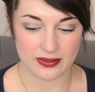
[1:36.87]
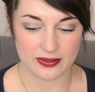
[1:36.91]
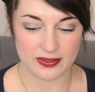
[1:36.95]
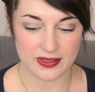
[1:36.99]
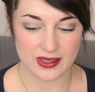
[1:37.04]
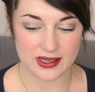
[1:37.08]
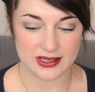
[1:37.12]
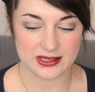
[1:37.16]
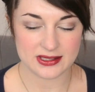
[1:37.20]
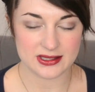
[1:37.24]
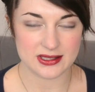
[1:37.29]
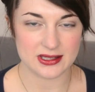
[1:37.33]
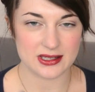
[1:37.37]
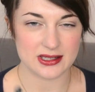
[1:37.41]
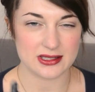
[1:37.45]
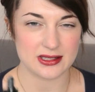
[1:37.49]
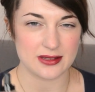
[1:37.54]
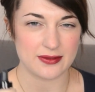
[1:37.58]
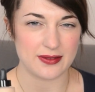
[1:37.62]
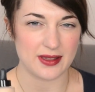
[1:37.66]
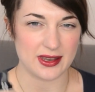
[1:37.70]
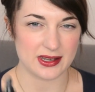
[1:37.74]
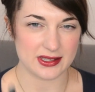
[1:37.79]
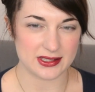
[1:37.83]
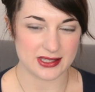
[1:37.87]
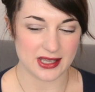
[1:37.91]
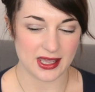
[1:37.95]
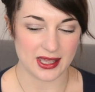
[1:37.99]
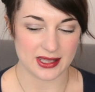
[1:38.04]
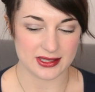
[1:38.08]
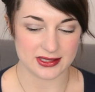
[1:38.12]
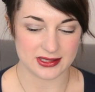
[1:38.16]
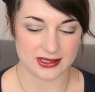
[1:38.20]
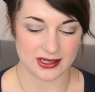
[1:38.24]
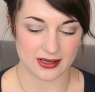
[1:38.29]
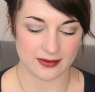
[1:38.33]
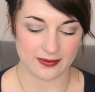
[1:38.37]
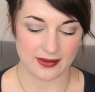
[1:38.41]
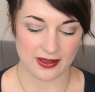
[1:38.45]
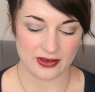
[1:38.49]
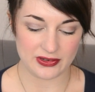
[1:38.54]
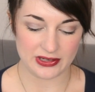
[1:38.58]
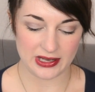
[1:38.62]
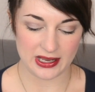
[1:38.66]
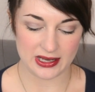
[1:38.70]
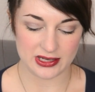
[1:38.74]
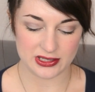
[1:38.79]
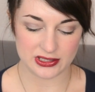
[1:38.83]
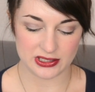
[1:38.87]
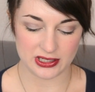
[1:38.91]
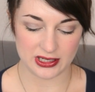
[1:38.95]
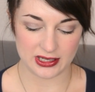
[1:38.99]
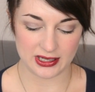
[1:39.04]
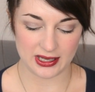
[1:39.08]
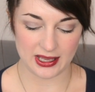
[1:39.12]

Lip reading: This is a fantastic foundation.